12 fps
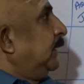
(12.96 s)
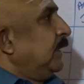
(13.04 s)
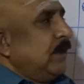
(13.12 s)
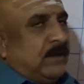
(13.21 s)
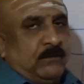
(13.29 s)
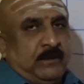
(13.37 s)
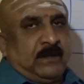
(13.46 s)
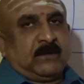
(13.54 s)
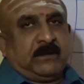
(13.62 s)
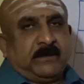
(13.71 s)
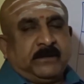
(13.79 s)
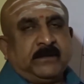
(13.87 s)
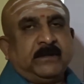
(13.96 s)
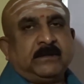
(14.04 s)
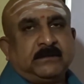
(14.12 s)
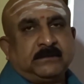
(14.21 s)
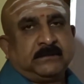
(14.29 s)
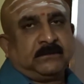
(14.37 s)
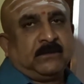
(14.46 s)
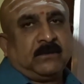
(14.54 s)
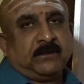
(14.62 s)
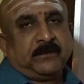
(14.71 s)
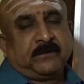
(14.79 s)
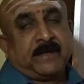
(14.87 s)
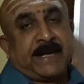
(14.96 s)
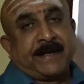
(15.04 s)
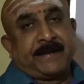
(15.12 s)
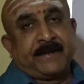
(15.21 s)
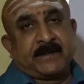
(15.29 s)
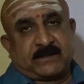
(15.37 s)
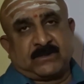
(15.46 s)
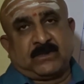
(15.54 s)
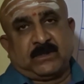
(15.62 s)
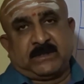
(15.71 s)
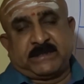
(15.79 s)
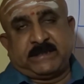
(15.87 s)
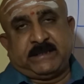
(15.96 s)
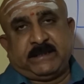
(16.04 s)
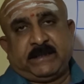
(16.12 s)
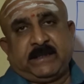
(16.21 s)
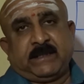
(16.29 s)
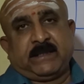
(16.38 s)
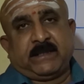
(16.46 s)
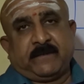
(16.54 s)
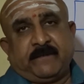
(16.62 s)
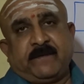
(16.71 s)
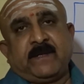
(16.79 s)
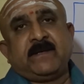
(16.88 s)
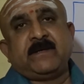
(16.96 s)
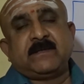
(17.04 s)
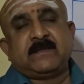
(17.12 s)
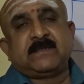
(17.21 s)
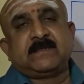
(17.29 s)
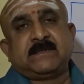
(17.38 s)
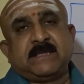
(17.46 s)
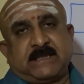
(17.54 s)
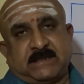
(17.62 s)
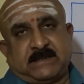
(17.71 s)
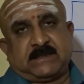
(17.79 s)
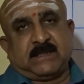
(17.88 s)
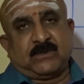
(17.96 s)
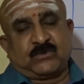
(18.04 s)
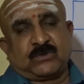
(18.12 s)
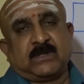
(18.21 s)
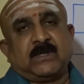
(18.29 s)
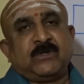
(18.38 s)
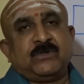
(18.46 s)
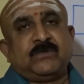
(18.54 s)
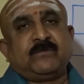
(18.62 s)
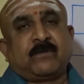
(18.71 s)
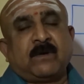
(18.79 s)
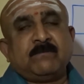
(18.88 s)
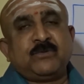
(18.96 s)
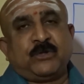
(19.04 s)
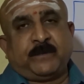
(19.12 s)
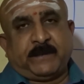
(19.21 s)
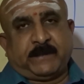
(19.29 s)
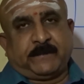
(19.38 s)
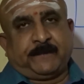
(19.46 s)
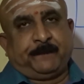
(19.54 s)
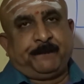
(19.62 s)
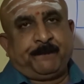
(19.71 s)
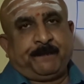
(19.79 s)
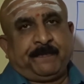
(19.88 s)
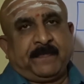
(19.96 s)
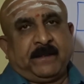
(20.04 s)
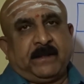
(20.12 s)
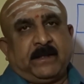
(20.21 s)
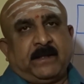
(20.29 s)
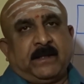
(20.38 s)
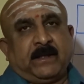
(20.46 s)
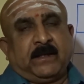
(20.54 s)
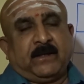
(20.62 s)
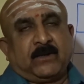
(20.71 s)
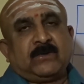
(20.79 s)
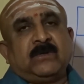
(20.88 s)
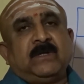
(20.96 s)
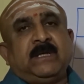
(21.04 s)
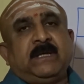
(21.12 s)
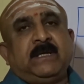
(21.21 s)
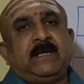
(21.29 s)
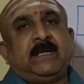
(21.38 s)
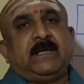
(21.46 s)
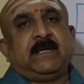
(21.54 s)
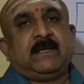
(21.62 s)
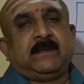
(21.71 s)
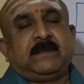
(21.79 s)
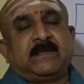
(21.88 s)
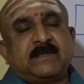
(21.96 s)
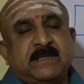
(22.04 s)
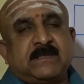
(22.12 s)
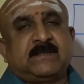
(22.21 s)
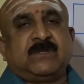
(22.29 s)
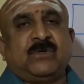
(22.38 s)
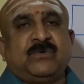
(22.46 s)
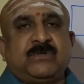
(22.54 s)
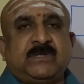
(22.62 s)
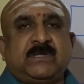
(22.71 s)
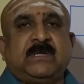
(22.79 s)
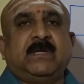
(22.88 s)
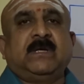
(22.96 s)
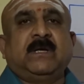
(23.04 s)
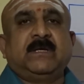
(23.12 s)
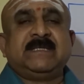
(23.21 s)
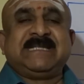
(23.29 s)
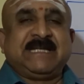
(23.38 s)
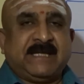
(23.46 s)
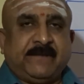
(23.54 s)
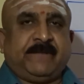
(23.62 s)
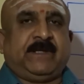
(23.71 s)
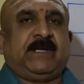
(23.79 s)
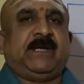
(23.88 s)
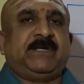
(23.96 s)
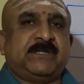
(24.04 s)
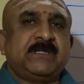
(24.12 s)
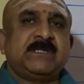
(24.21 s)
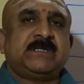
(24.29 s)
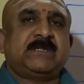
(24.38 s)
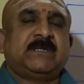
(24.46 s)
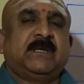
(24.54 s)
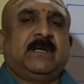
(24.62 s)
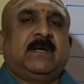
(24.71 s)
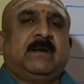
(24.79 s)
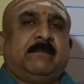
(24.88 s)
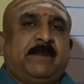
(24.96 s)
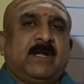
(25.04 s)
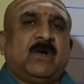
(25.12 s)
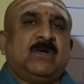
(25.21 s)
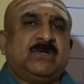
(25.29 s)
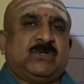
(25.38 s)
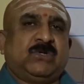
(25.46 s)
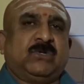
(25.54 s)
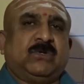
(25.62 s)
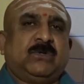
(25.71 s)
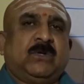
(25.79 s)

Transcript: Now we are going to go into Naadi Astrology, the sixth house from Jupiter. Not only the sixth house significations, but also